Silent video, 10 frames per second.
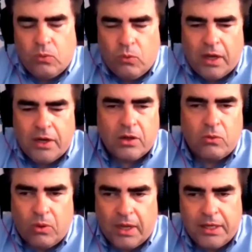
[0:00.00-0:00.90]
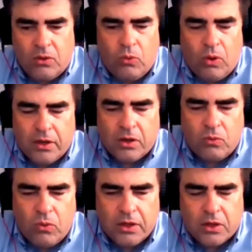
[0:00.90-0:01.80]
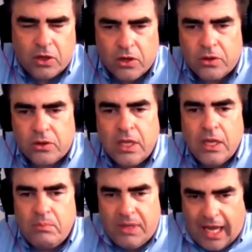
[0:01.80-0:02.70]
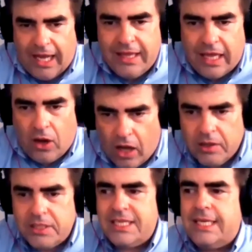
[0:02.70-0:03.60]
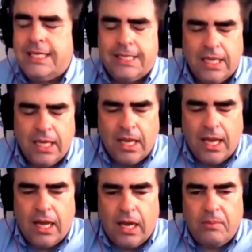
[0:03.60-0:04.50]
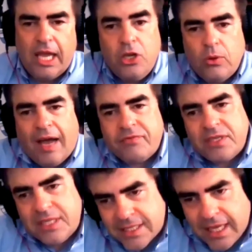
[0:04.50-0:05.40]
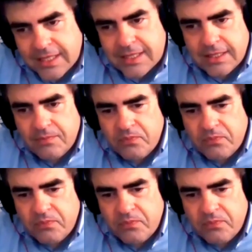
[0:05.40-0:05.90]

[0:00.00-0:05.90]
What occurred behind that holiday? And you have to discuss it.